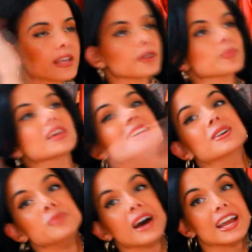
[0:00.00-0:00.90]
I don't know.
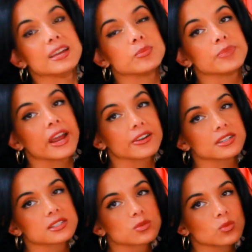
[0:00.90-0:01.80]
My
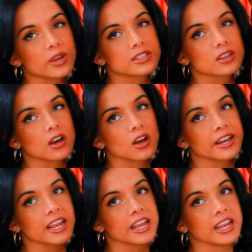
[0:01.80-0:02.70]
parents went
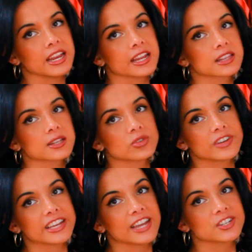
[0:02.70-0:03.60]
on a little
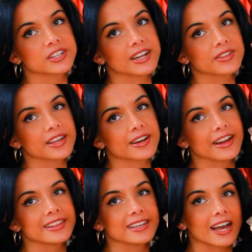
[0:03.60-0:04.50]
vacation down
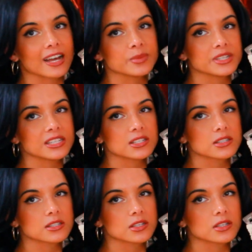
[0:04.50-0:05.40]
there and they got me
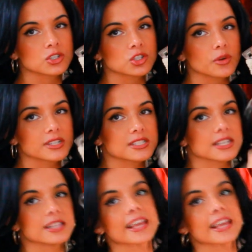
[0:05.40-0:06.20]
these shorts.